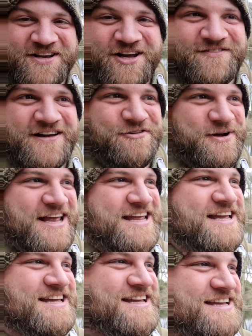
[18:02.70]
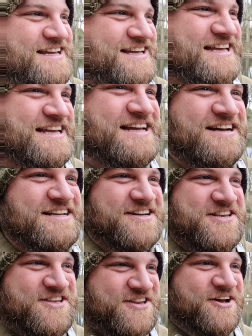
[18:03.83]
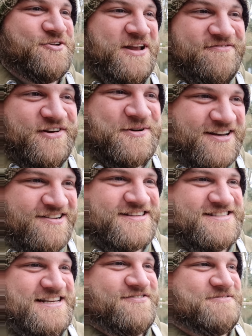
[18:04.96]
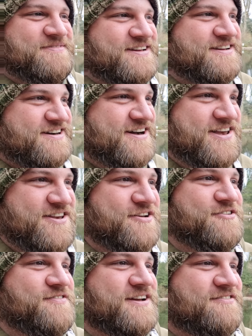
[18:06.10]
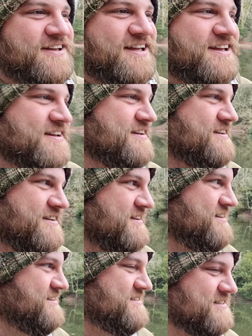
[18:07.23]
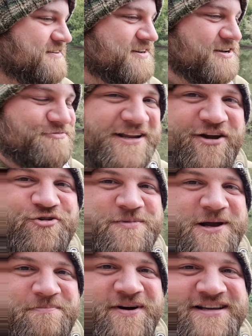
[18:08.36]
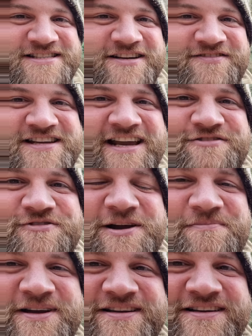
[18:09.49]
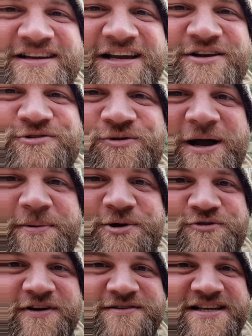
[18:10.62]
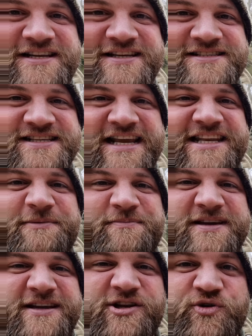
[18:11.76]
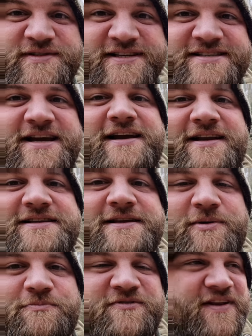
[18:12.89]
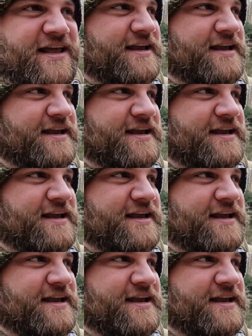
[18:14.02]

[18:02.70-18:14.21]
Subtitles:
going to go that way, because I know, even though I can't see them, I know they are there. So I don't want to get all my pike stuff tangled up and caught up in all those lilies and end up losing tackle in the bottom of the